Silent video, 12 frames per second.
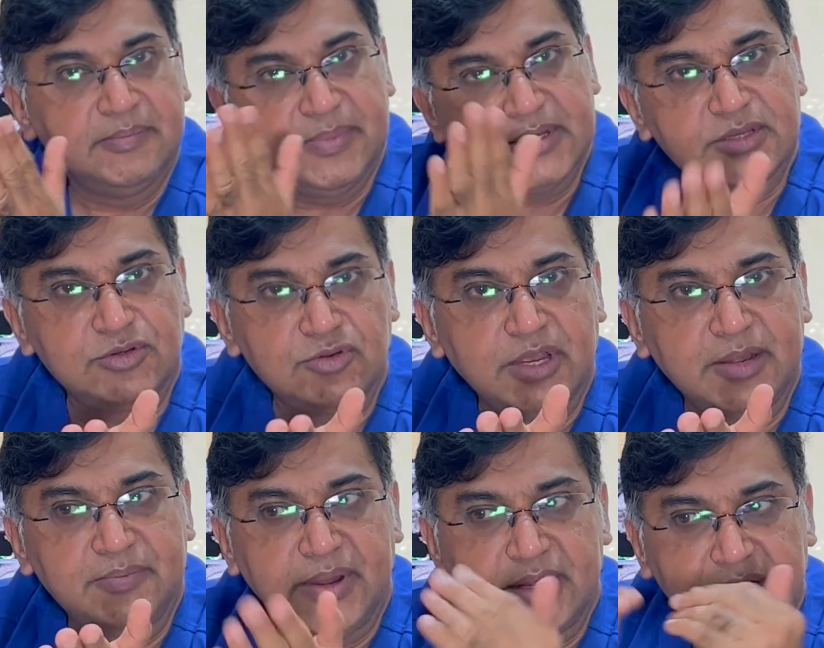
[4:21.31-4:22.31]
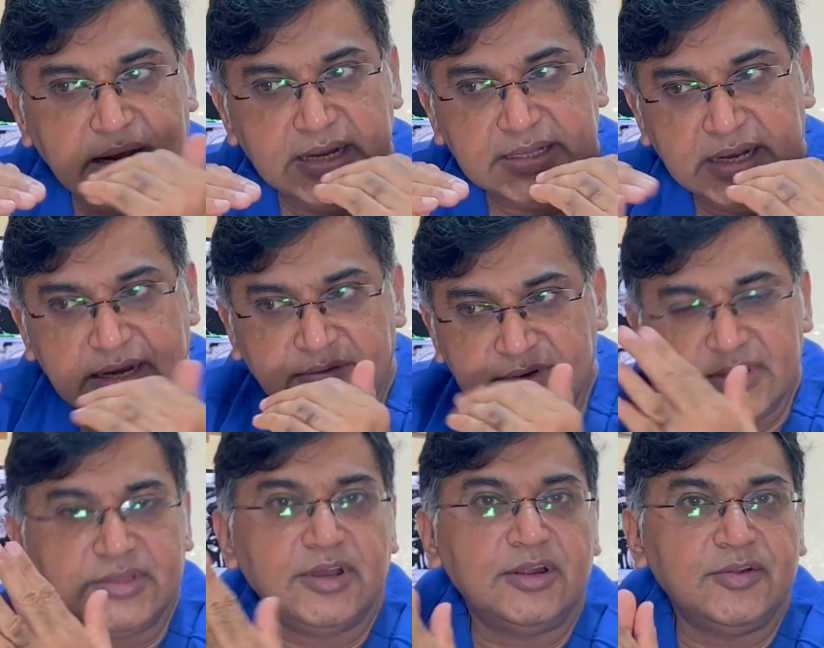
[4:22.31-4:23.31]
Patients do get better, and then after the
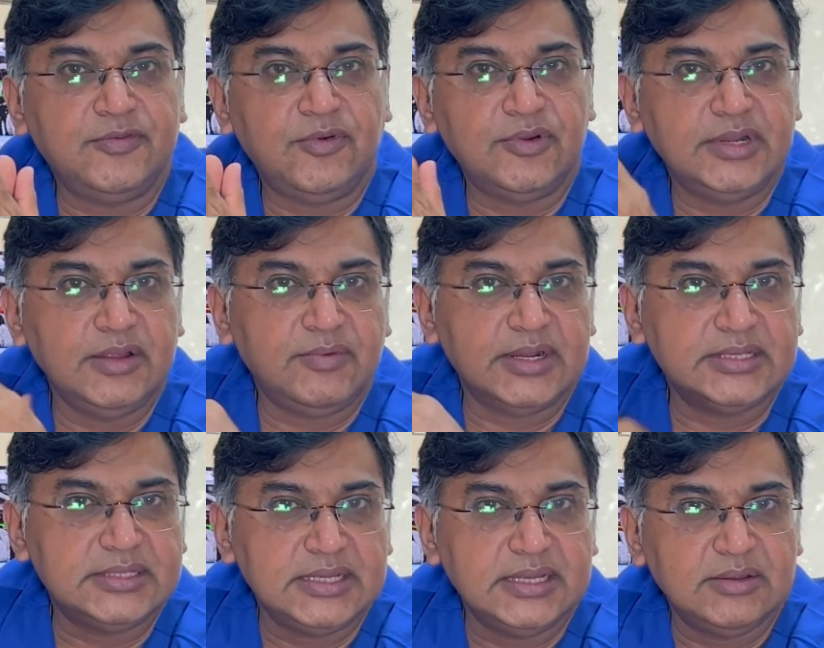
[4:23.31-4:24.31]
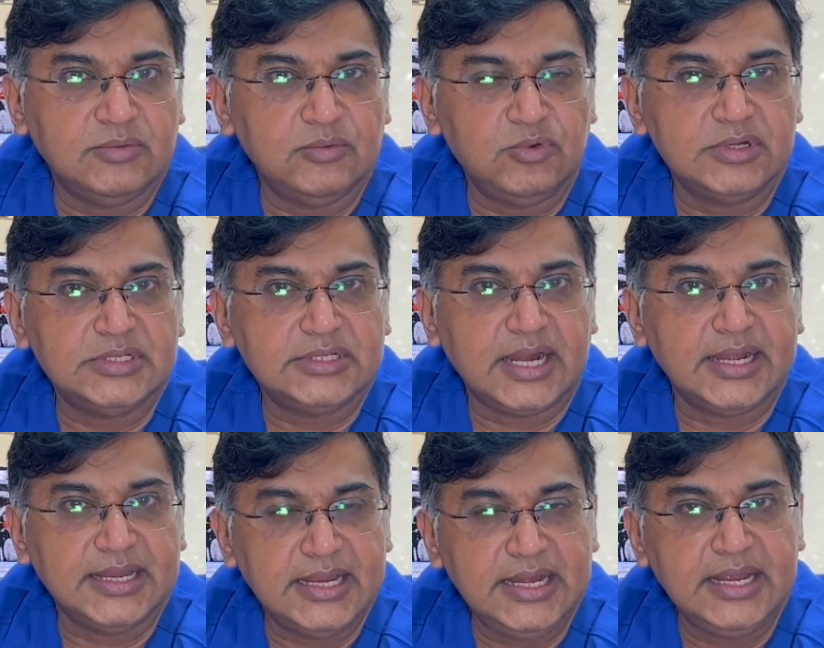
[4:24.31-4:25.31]
third or fourth day, once the wounds start
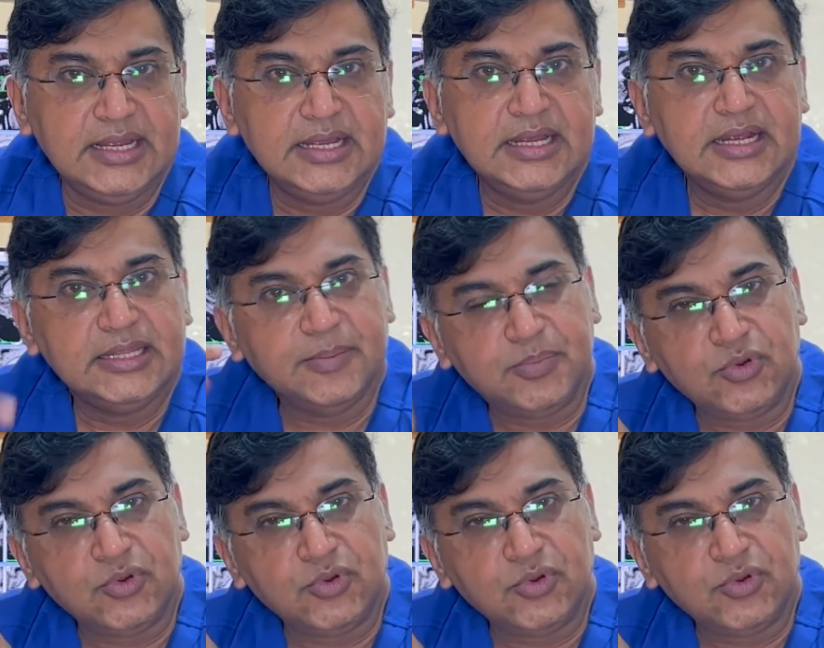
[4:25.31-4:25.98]
healing, the